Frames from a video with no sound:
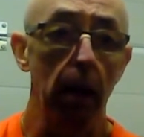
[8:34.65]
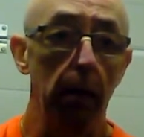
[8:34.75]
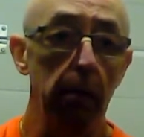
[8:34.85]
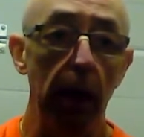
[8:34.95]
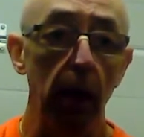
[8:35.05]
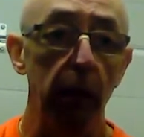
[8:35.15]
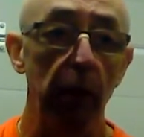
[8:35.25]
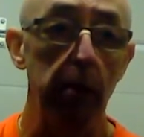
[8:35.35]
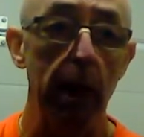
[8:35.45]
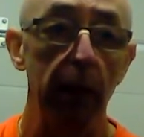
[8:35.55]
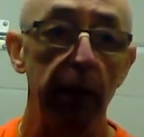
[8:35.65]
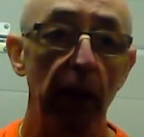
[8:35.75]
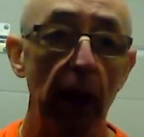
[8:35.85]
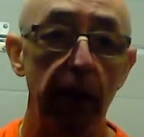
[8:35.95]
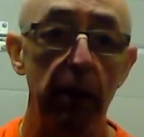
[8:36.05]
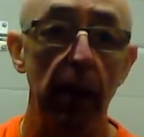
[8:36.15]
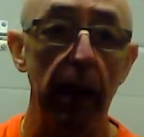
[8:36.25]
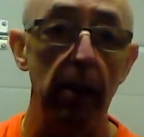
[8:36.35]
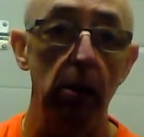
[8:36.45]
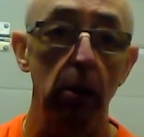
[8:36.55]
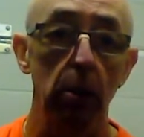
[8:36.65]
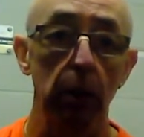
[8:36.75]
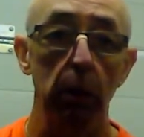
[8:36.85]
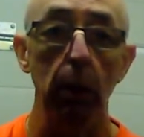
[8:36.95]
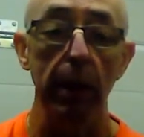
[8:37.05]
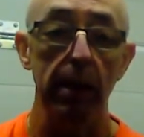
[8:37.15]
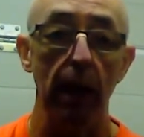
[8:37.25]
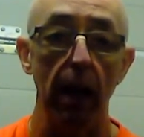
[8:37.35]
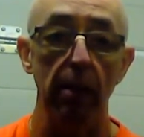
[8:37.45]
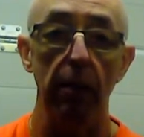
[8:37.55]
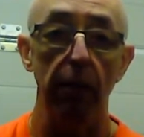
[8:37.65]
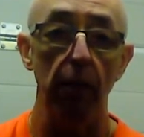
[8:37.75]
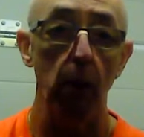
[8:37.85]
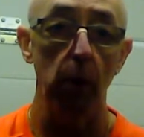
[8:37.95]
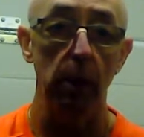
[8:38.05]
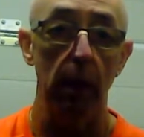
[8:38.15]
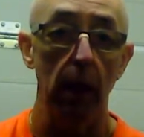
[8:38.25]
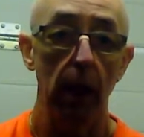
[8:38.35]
male or female, 5'8" tall with a waist size of 40.